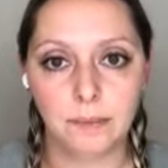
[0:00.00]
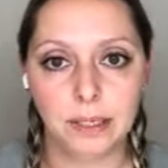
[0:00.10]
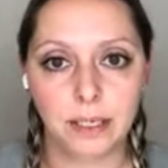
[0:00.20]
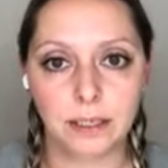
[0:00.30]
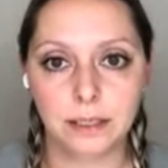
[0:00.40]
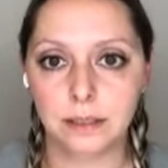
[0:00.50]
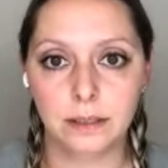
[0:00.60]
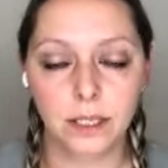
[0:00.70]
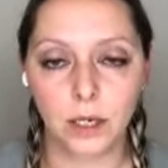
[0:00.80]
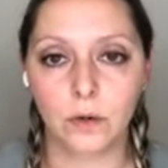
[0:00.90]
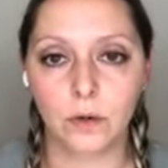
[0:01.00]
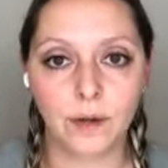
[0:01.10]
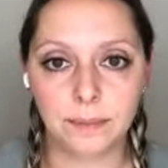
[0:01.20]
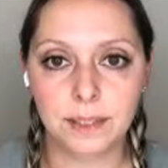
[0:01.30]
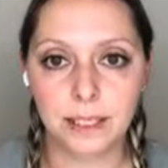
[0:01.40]
because you know if
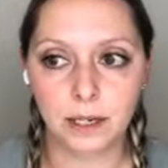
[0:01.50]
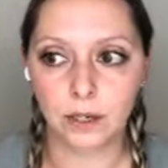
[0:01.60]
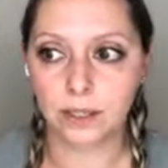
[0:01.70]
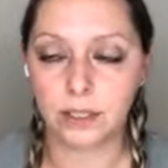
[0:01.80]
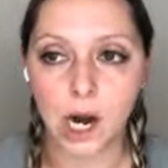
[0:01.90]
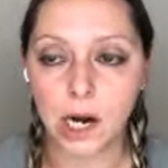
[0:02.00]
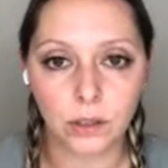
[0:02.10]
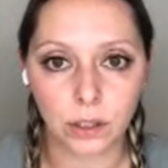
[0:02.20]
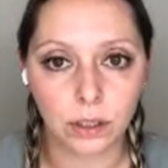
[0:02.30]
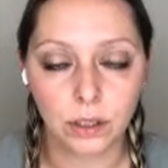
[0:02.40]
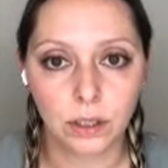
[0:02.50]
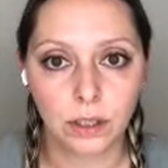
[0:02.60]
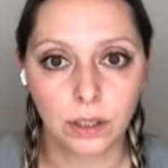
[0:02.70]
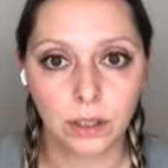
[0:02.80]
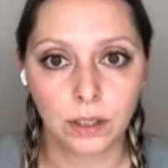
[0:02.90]
i'm sitting there as a doctor
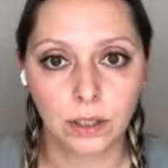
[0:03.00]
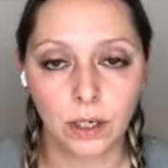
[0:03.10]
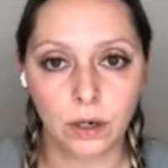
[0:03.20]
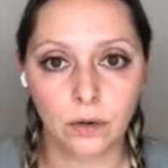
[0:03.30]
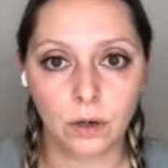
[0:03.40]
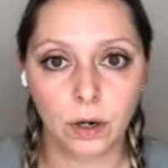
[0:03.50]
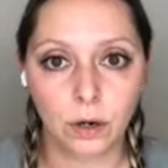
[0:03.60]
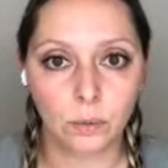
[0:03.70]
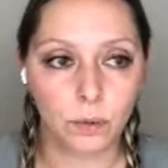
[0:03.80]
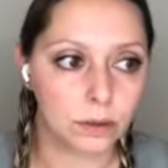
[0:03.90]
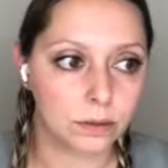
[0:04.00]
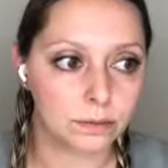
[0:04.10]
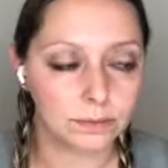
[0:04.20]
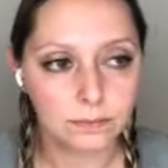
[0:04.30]
you know oh well